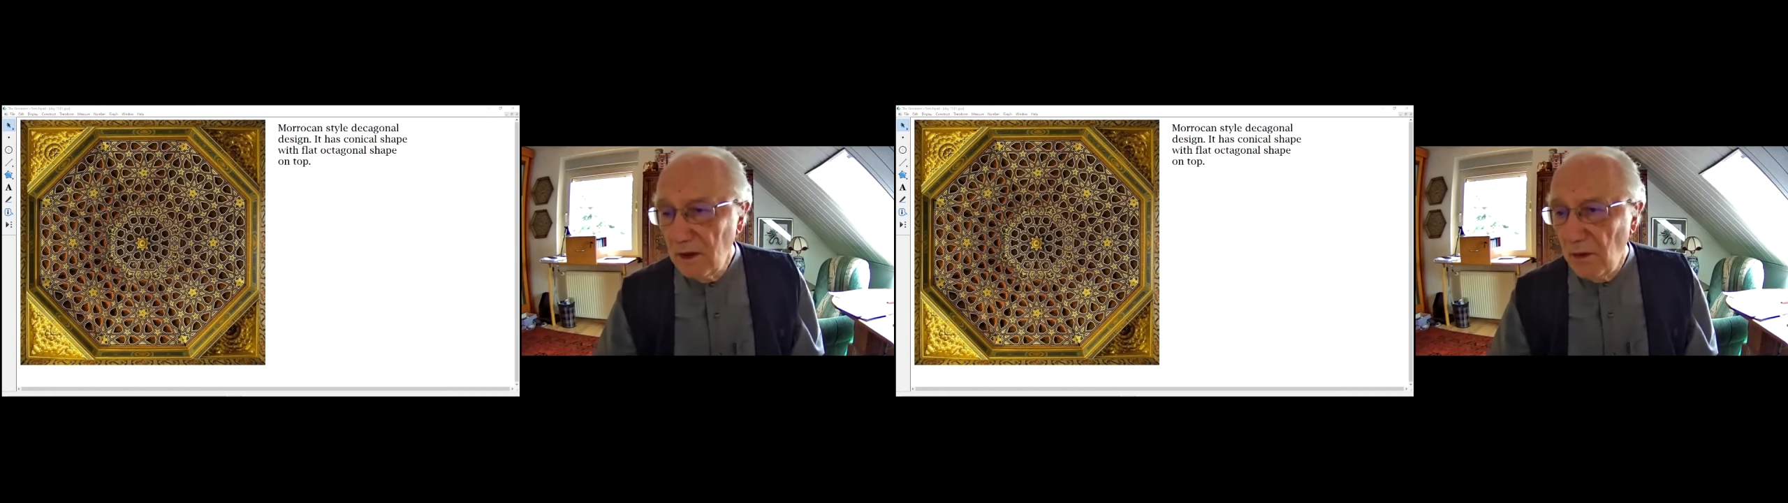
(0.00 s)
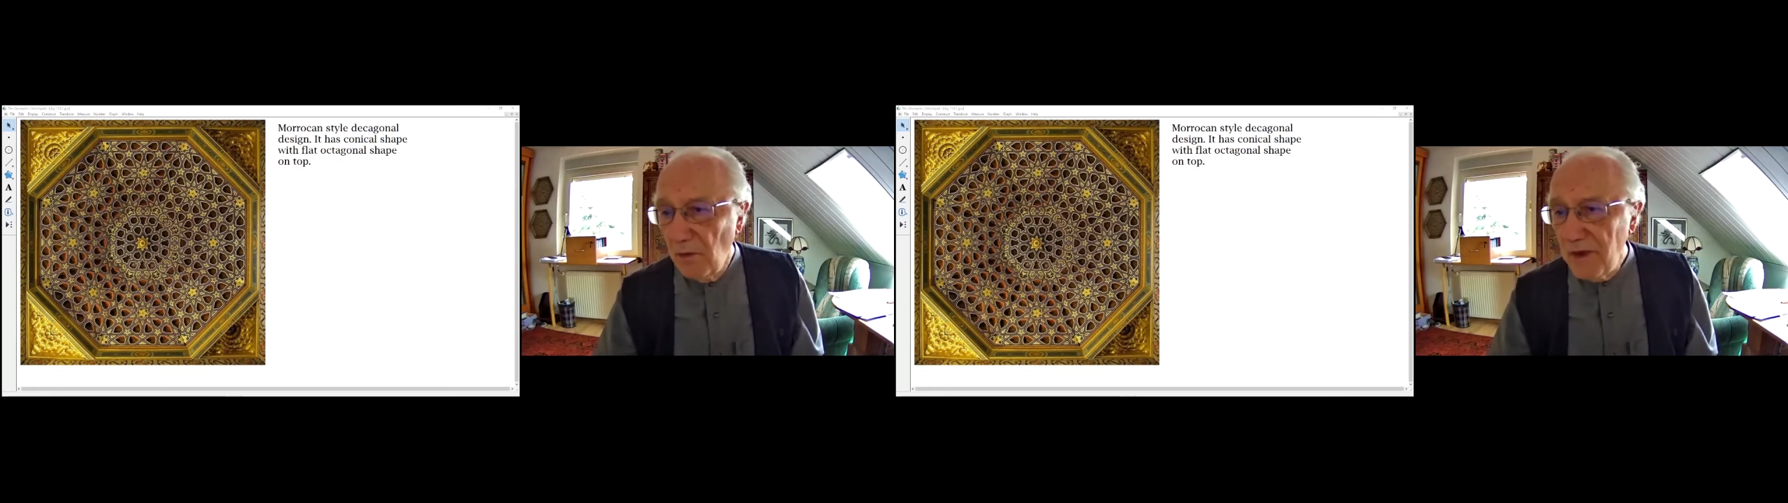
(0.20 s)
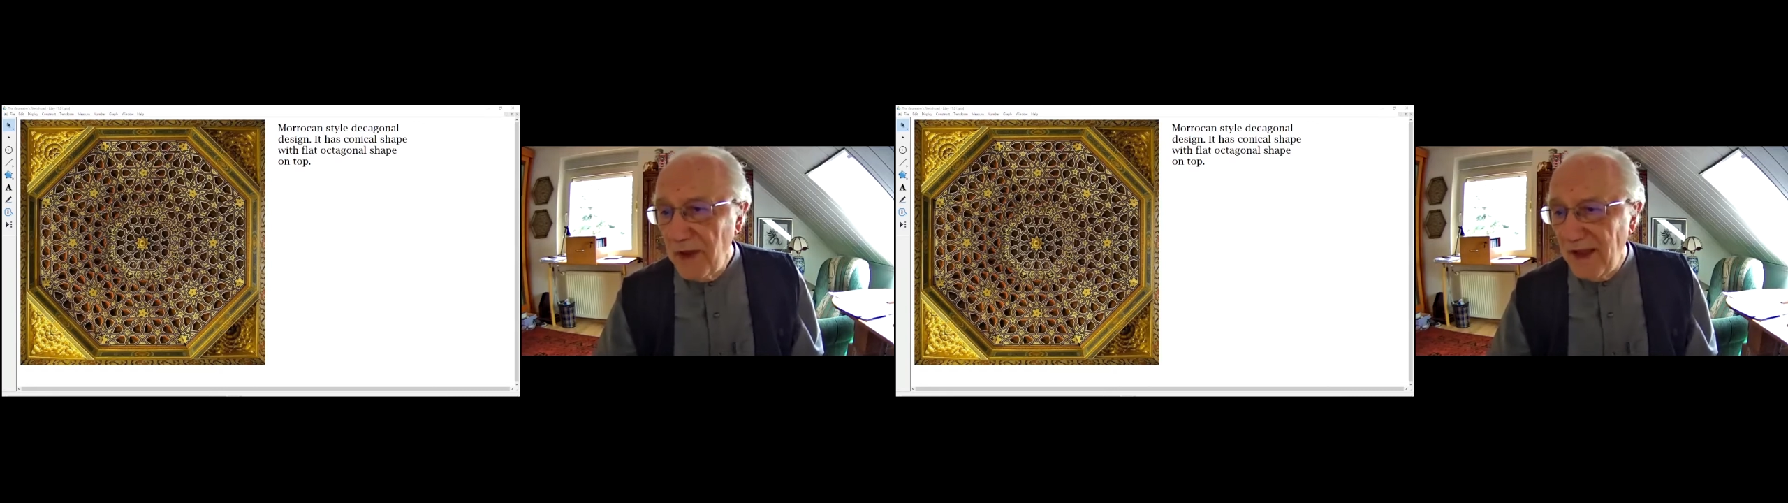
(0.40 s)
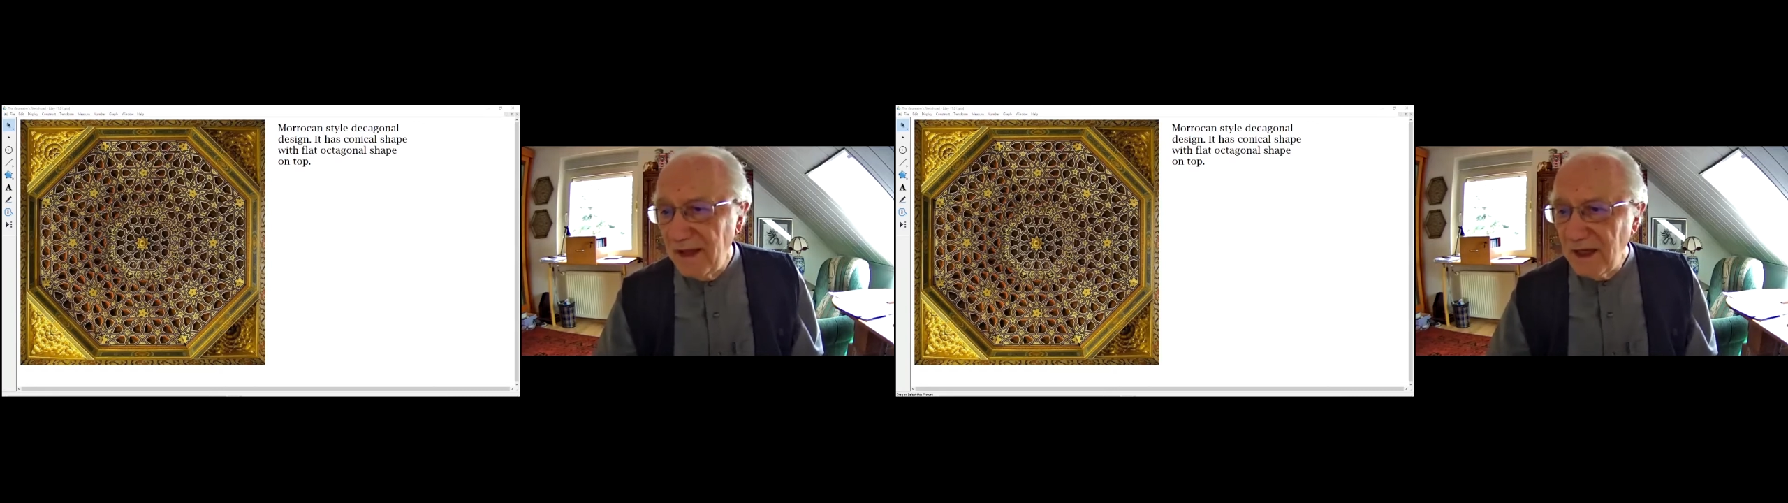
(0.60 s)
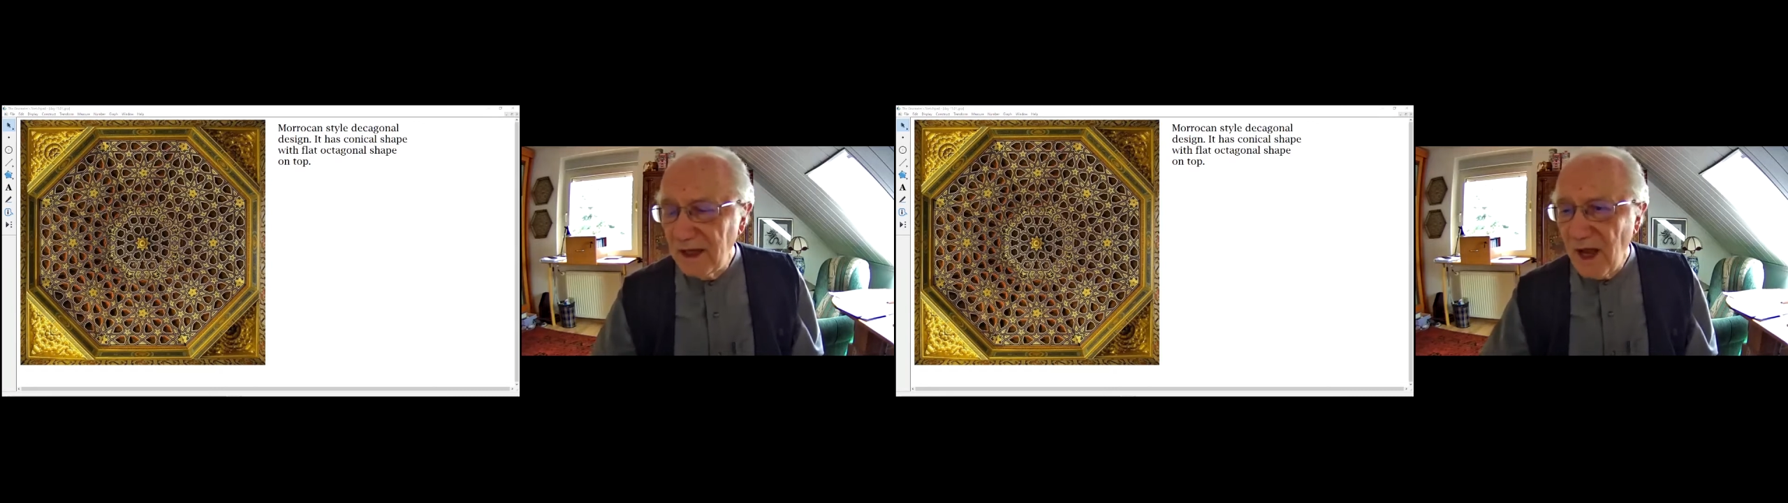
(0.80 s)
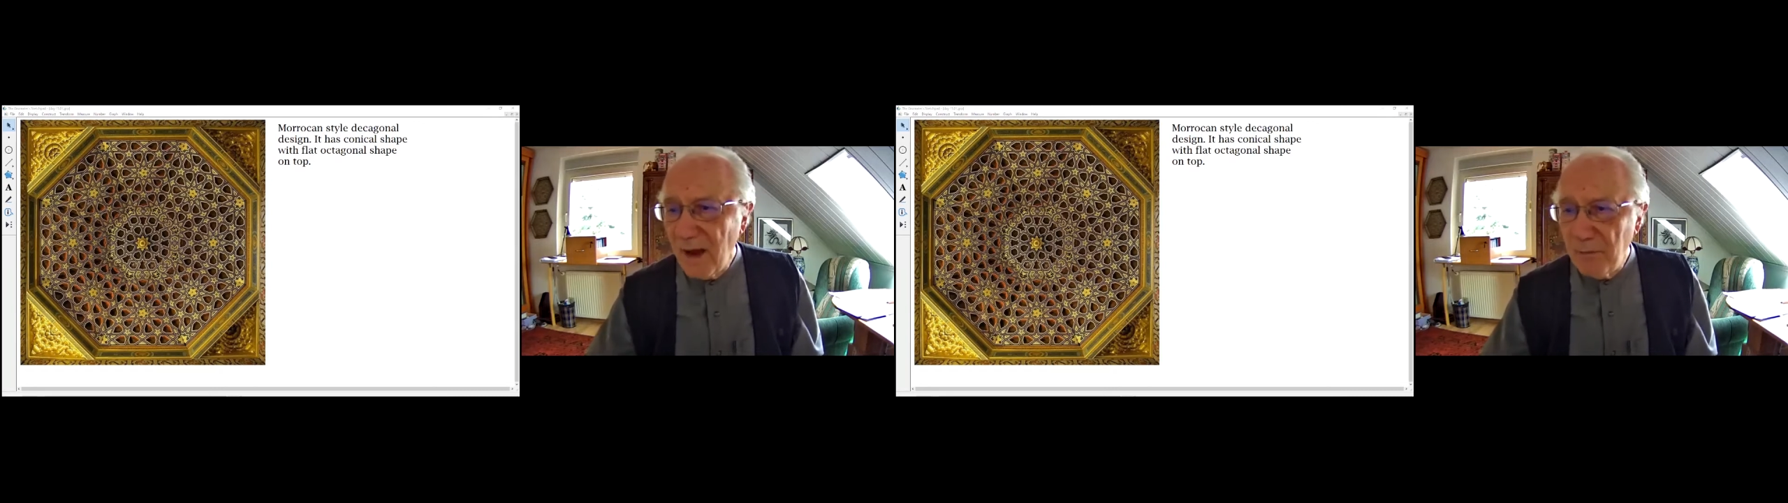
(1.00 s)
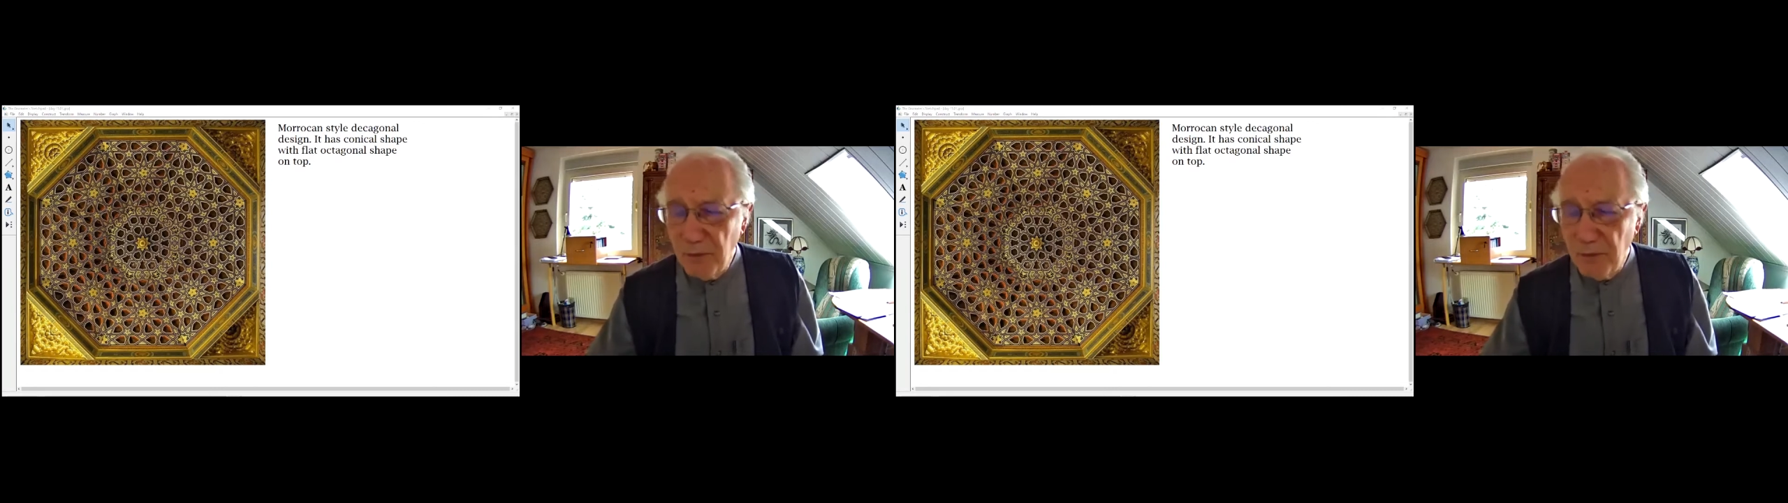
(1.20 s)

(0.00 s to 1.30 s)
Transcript: we ended up